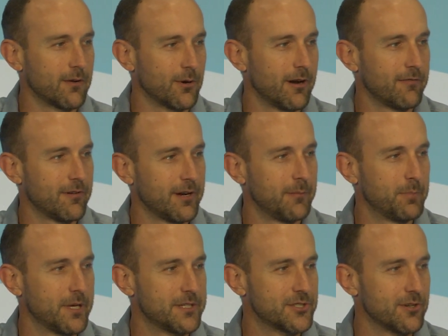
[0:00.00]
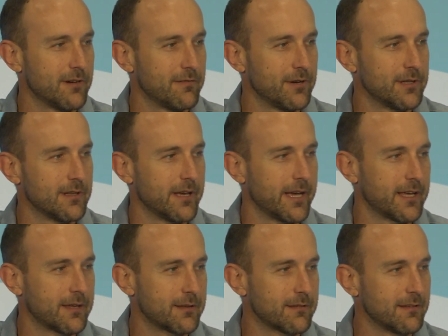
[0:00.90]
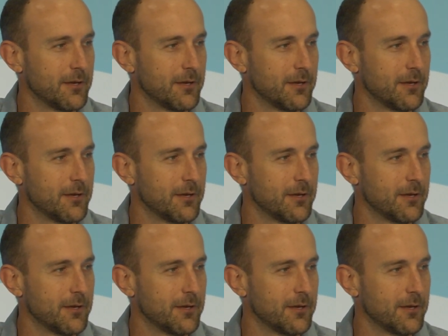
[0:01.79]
Or every pitch or every like,